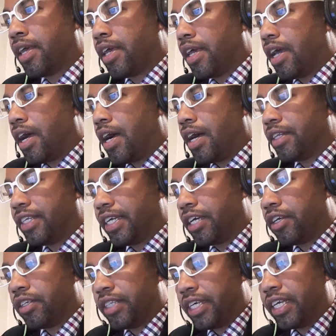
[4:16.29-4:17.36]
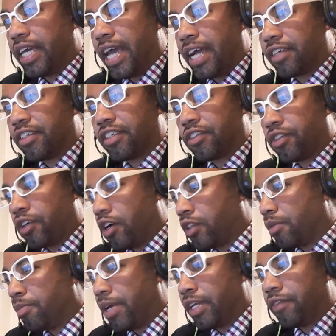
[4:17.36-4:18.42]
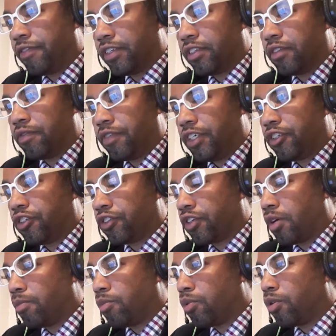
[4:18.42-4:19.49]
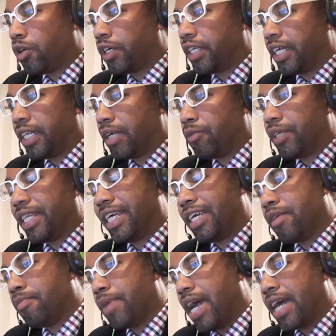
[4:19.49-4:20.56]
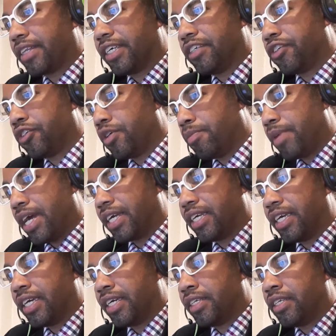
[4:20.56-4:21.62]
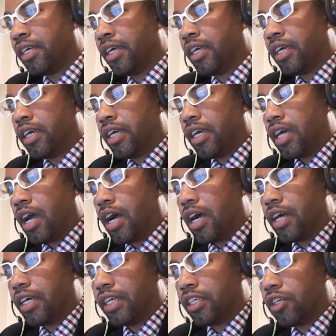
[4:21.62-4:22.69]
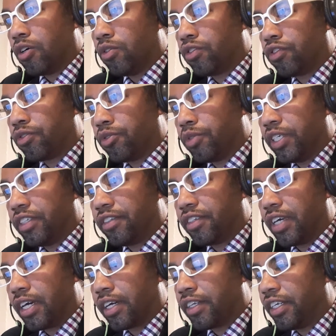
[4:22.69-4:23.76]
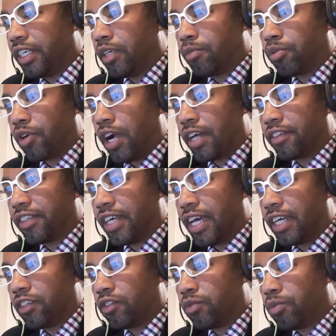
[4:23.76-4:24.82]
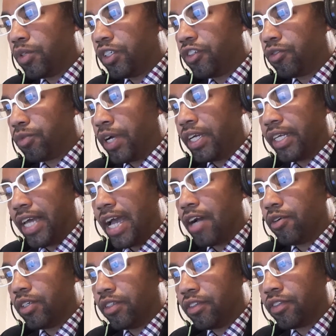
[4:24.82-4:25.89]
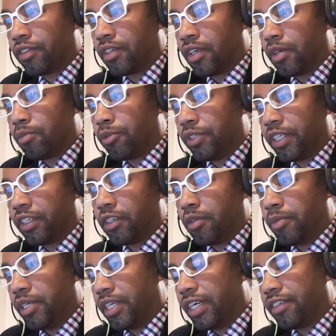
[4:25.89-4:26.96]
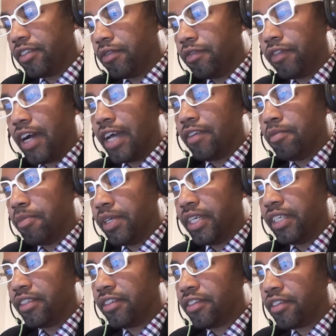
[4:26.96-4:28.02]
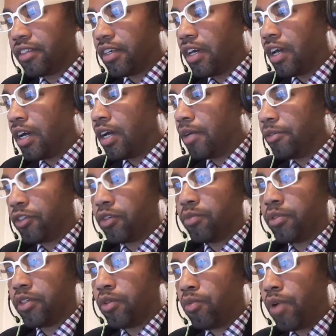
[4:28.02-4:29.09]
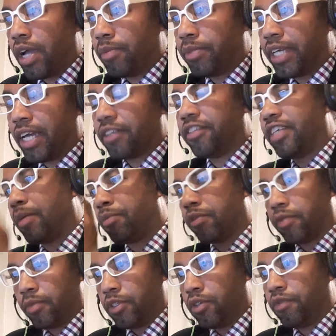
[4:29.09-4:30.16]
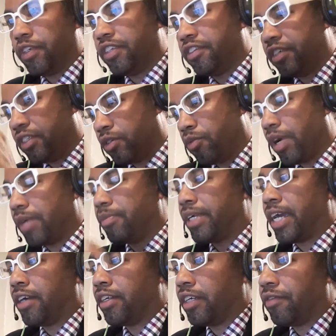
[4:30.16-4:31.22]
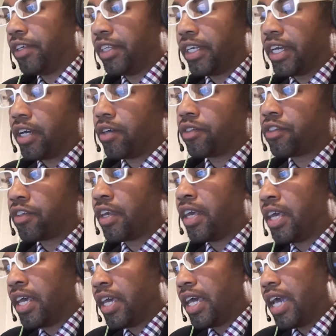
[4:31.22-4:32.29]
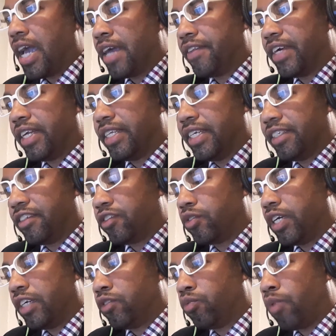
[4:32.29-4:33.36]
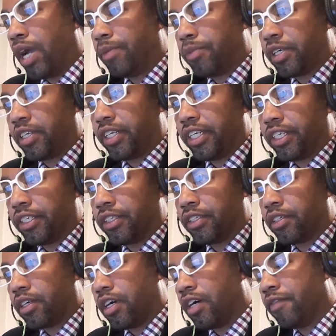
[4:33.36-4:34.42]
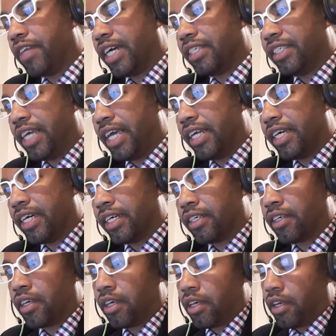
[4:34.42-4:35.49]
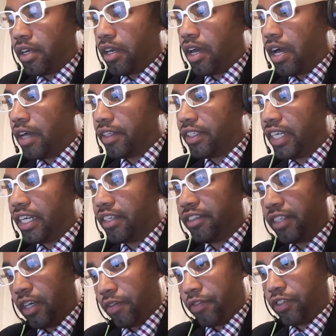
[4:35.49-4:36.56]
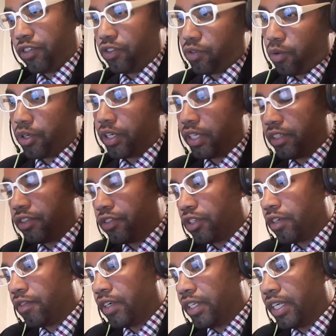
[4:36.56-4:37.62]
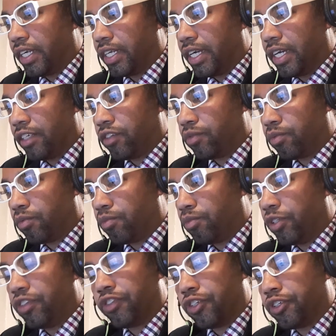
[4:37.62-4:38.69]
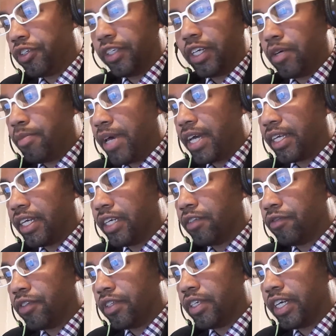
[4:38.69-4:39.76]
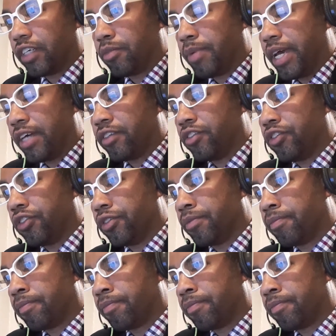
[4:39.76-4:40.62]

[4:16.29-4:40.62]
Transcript: They get access to all the benefits and features on board, and then when they get back, they turn it back in. It goes through its cleaning process, which right now is predicted to be less than 5 minutes in terms of the wipe down, separate from the UVC, the wipe down and everything else. And then it's wiped clear of that data. The data itself is stored on the server, and then it's recirculated back in for the next passenger.